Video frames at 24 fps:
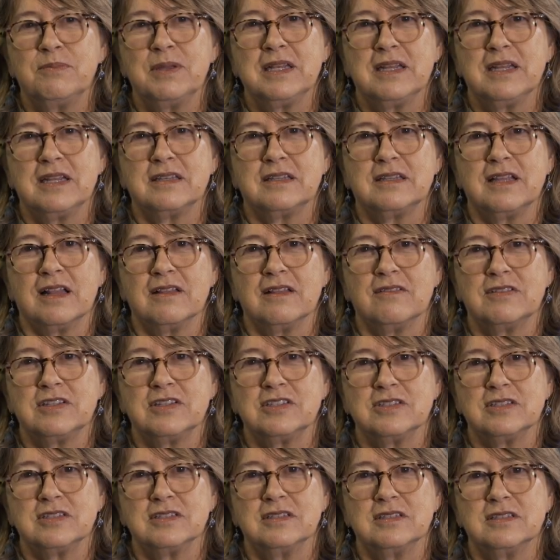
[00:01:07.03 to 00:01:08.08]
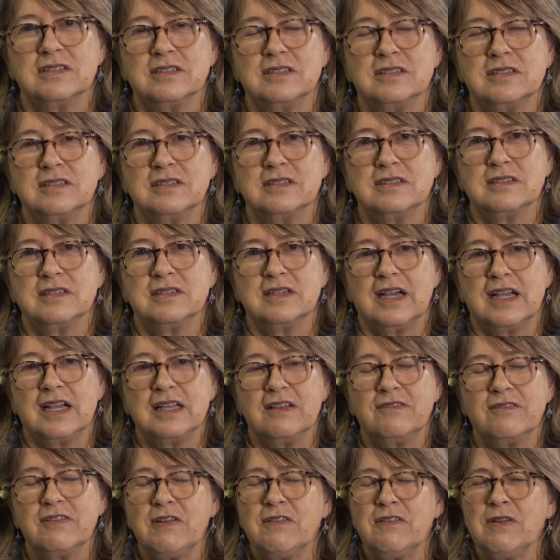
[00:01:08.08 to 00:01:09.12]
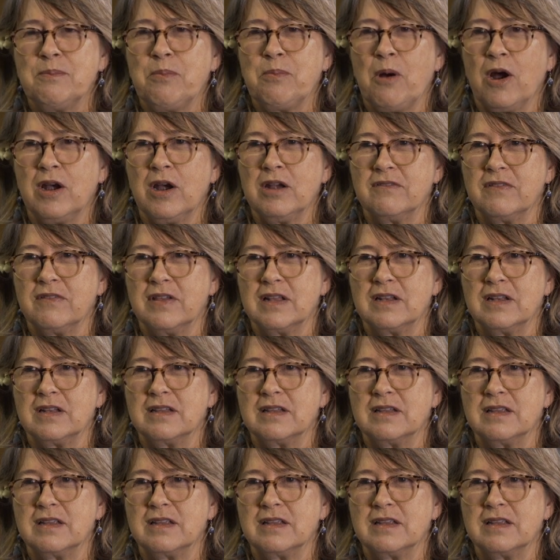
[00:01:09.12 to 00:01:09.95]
being in television. I love every part of it.